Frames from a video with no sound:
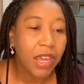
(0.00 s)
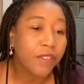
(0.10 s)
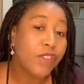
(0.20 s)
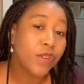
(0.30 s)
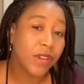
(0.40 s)

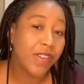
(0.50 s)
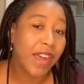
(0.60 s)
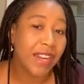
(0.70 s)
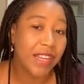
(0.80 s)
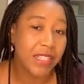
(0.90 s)
If you have
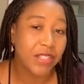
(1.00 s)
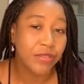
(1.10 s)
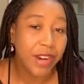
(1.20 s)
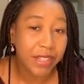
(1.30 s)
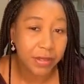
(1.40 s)
had a
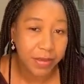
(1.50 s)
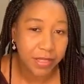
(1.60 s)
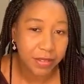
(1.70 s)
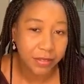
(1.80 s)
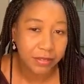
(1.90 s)
hysterectomy